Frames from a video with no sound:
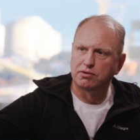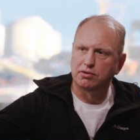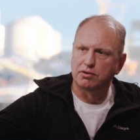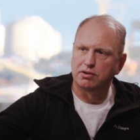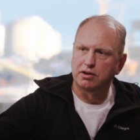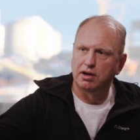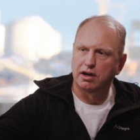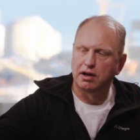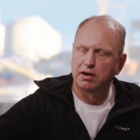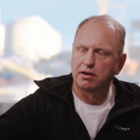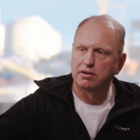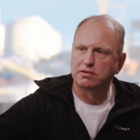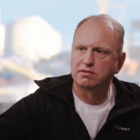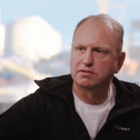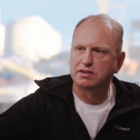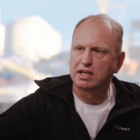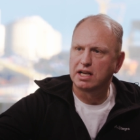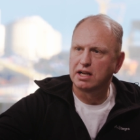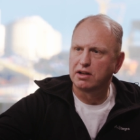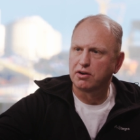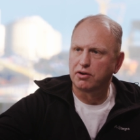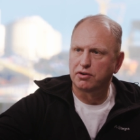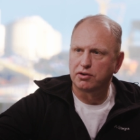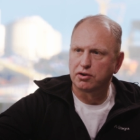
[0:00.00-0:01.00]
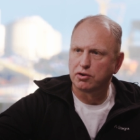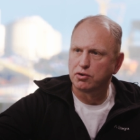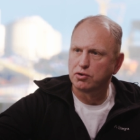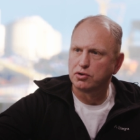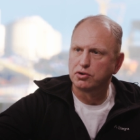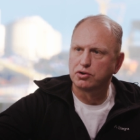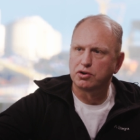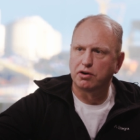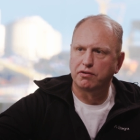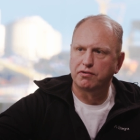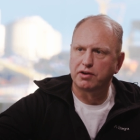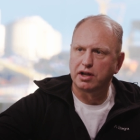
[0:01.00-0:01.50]
to the steel on the
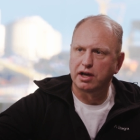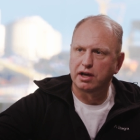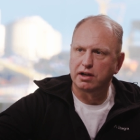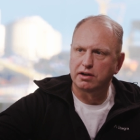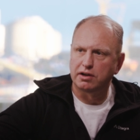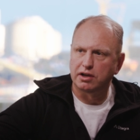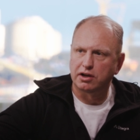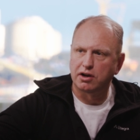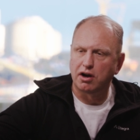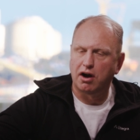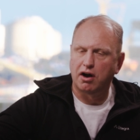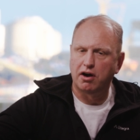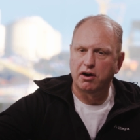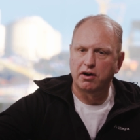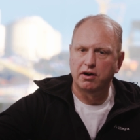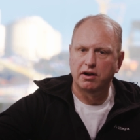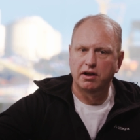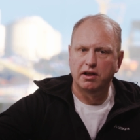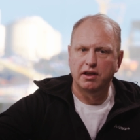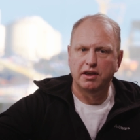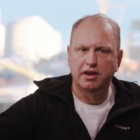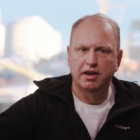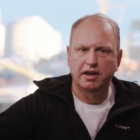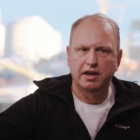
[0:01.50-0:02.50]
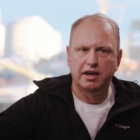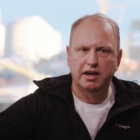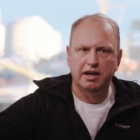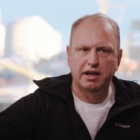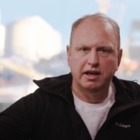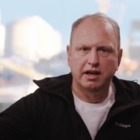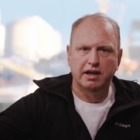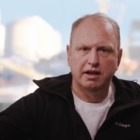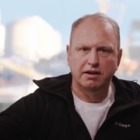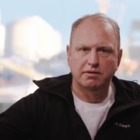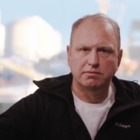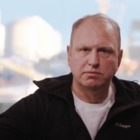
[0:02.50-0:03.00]
hood of the, the car,
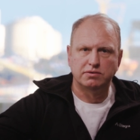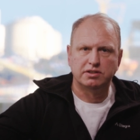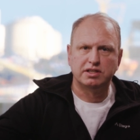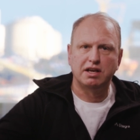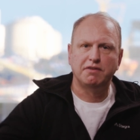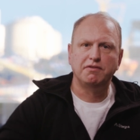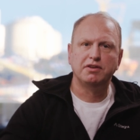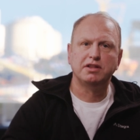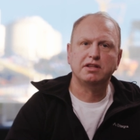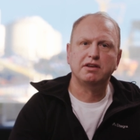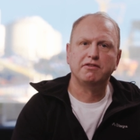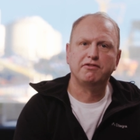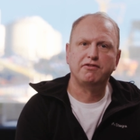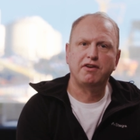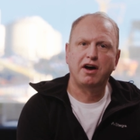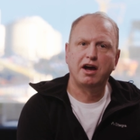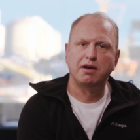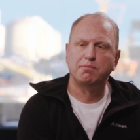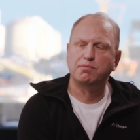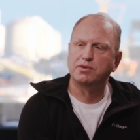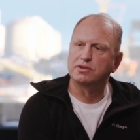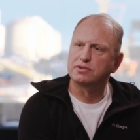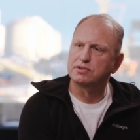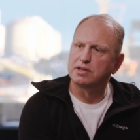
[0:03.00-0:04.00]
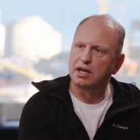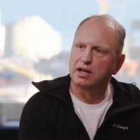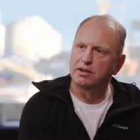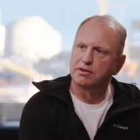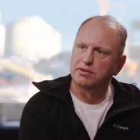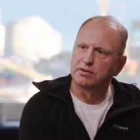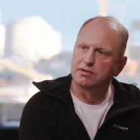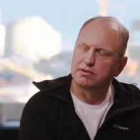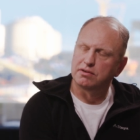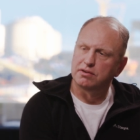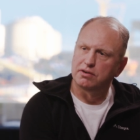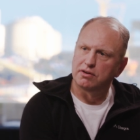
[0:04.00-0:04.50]

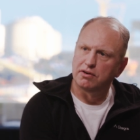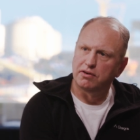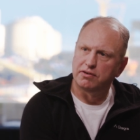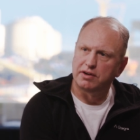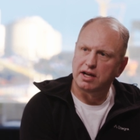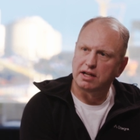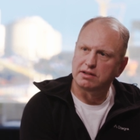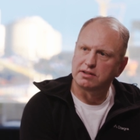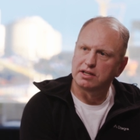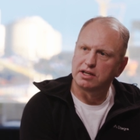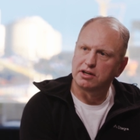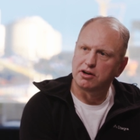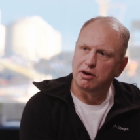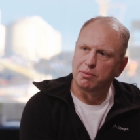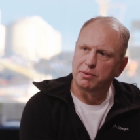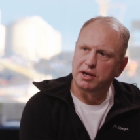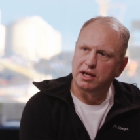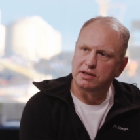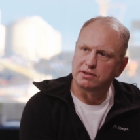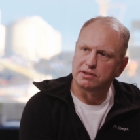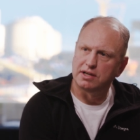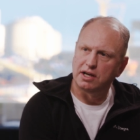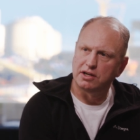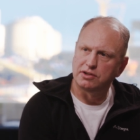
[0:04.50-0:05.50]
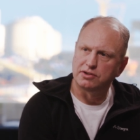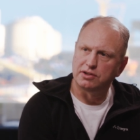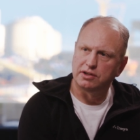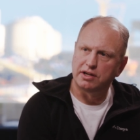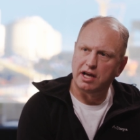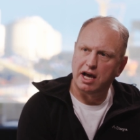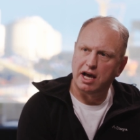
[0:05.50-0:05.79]
75% of that decarbonization